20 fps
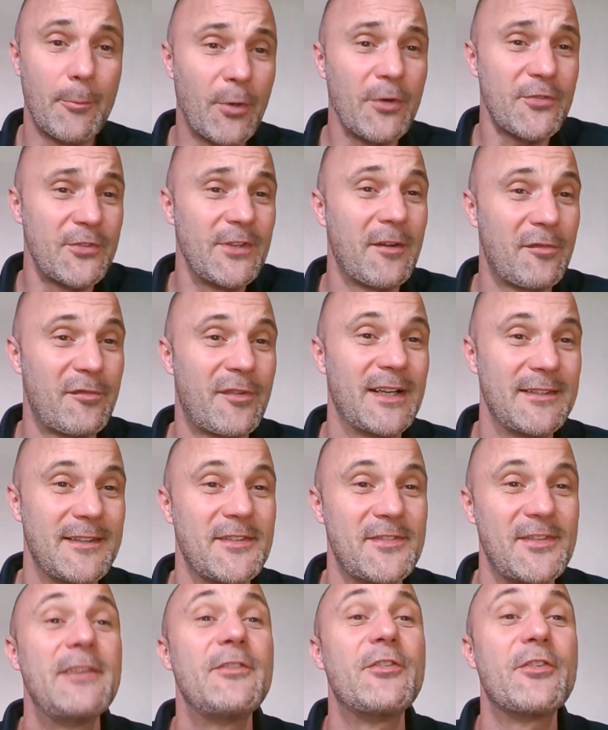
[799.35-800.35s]
personally, I find
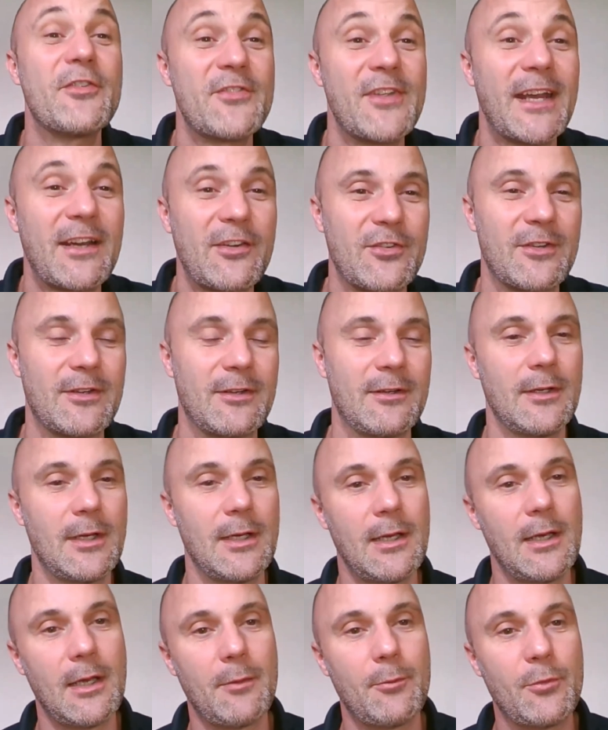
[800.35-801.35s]
this intersection
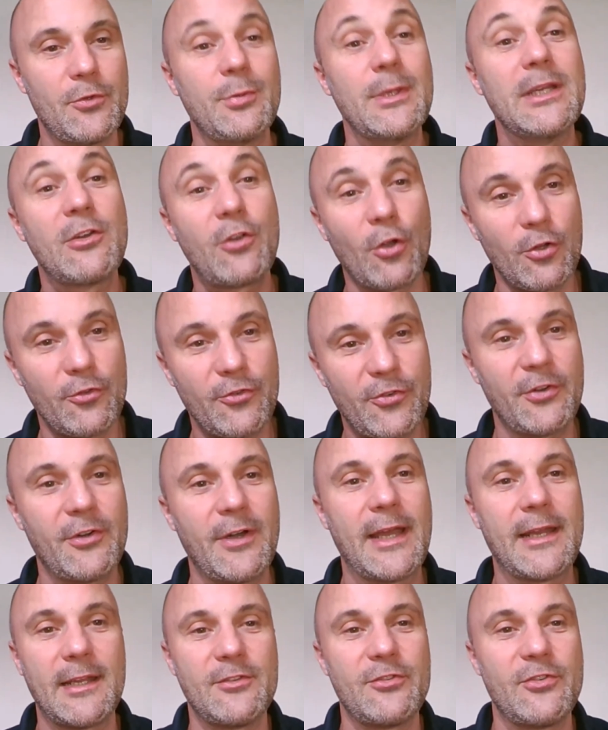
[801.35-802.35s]
between
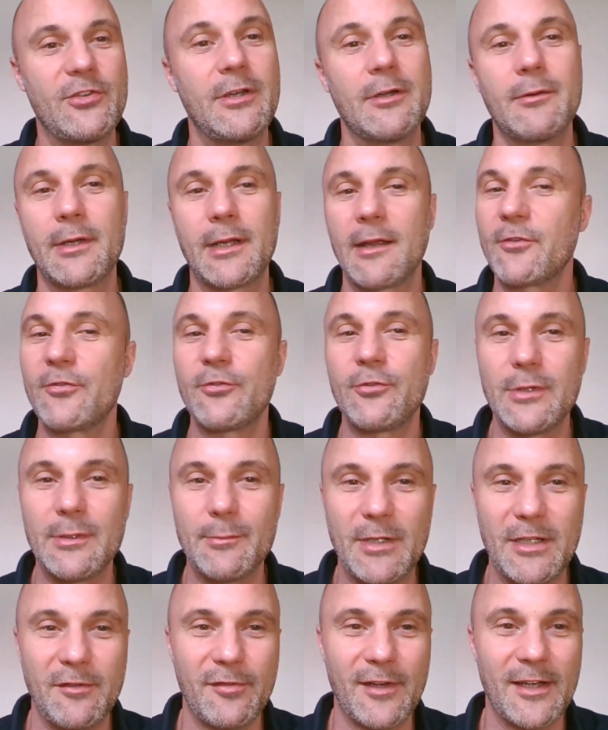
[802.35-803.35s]
culture and engineering
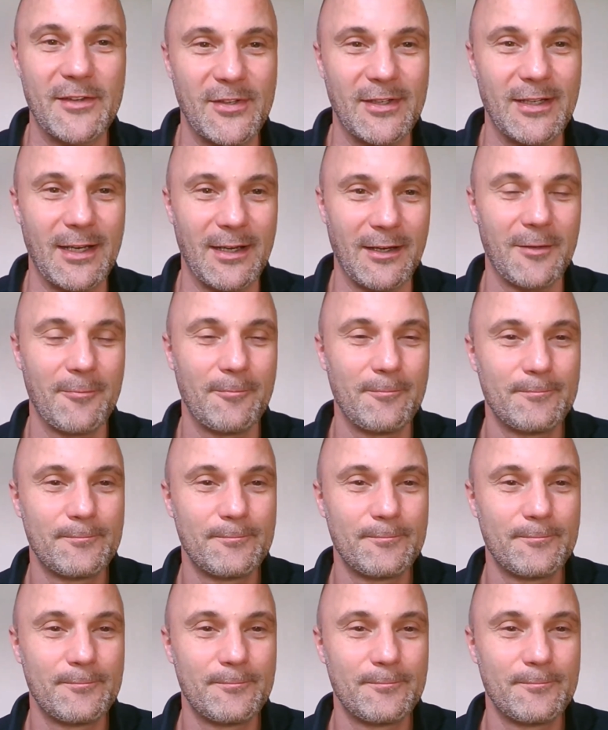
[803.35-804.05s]
extremely fascinating.